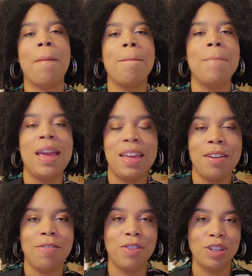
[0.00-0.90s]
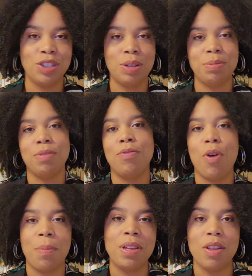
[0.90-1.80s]
making friendships and
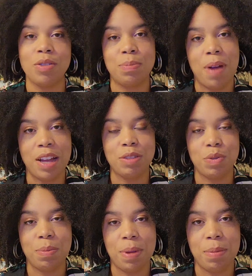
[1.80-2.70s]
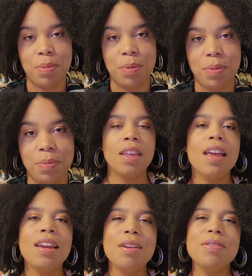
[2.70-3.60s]
forming those bonds with people.
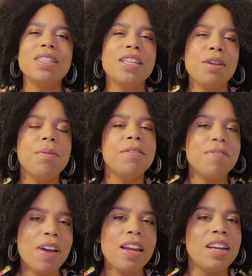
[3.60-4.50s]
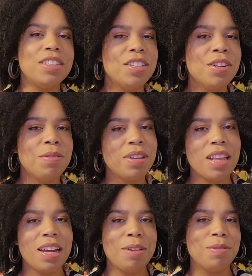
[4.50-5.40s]
And he was a little bit funny too. I
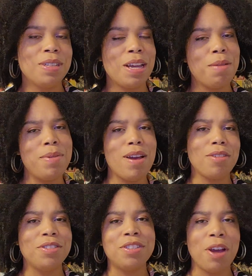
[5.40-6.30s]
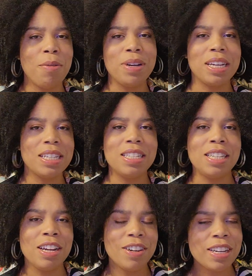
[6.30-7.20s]
thought he was going to be all stoic and
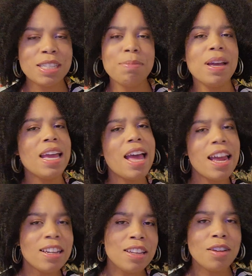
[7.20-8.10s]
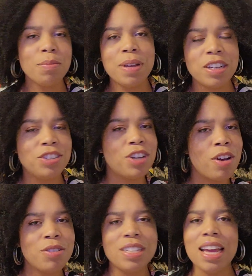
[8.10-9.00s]
serious, but he had a little bit of
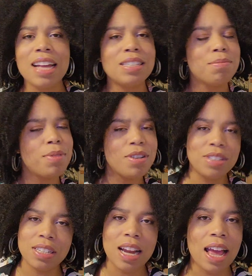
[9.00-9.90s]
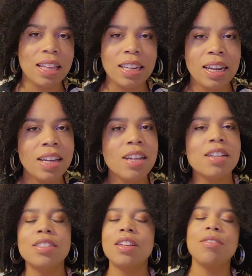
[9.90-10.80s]
jokes. He had some personality.
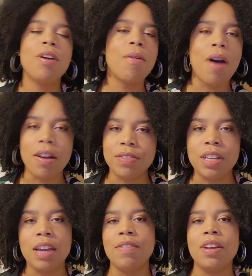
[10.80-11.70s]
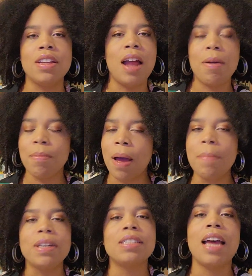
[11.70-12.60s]
So go off, David.
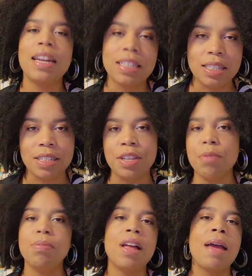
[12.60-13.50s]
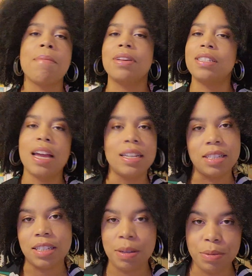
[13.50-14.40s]
I'm excited to see you play. I'm excited
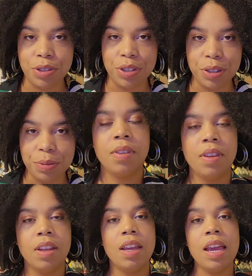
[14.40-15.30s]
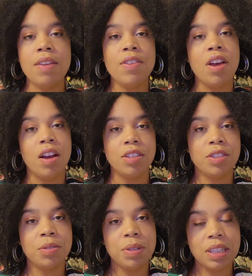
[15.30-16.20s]
to see what you do. Evvie
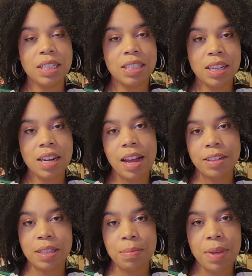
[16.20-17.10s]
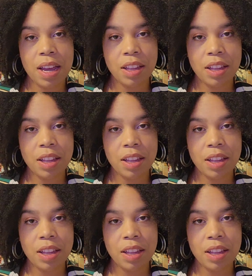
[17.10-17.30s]
also really stood out to me